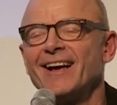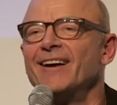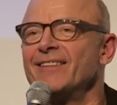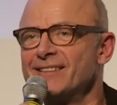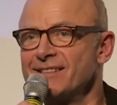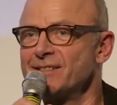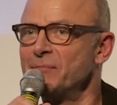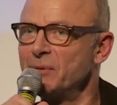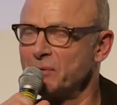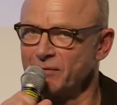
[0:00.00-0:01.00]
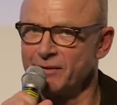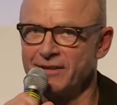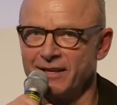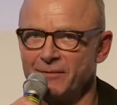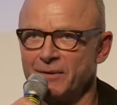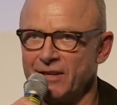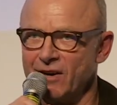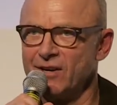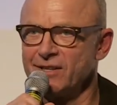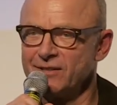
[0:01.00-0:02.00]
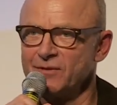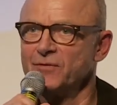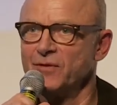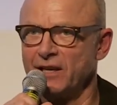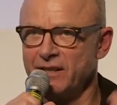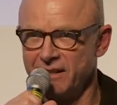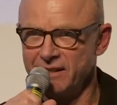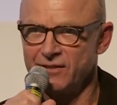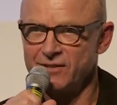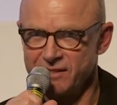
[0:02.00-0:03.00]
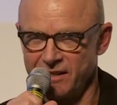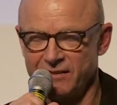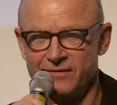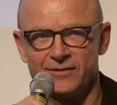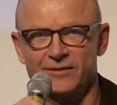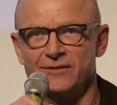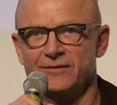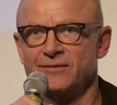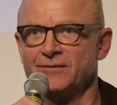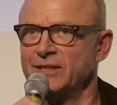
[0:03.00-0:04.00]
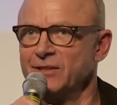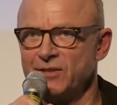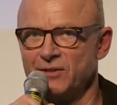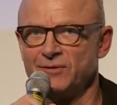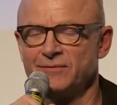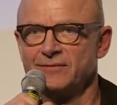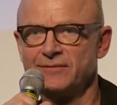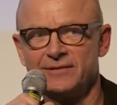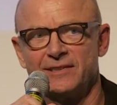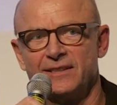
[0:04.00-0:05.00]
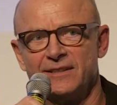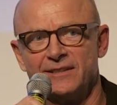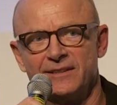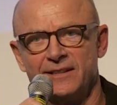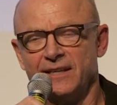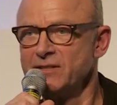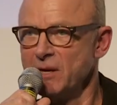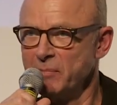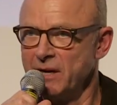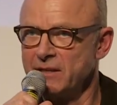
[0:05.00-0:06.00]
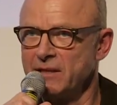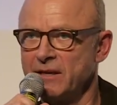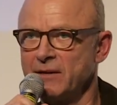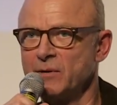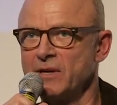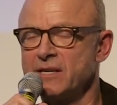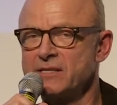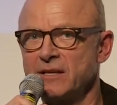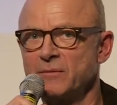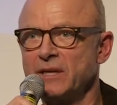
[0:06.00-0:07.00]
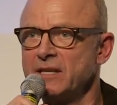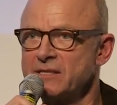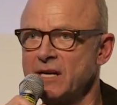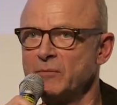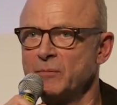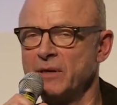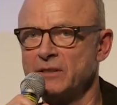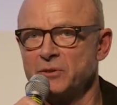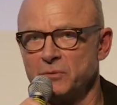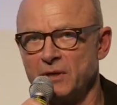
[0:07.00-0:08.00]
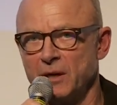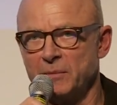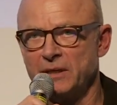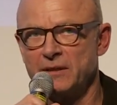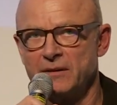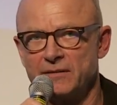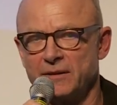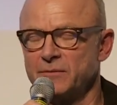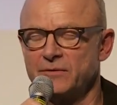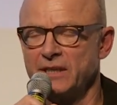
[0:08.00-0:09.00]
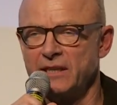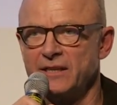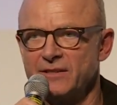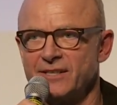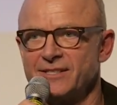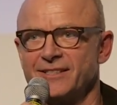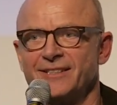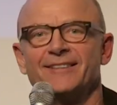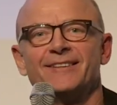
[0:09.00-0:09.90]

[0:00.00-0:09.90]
This is the beautiful thing with art. You feel it in yourself. We don't know. In Japan, they were asking, when is Sami Blood 2 coming? They were really interested.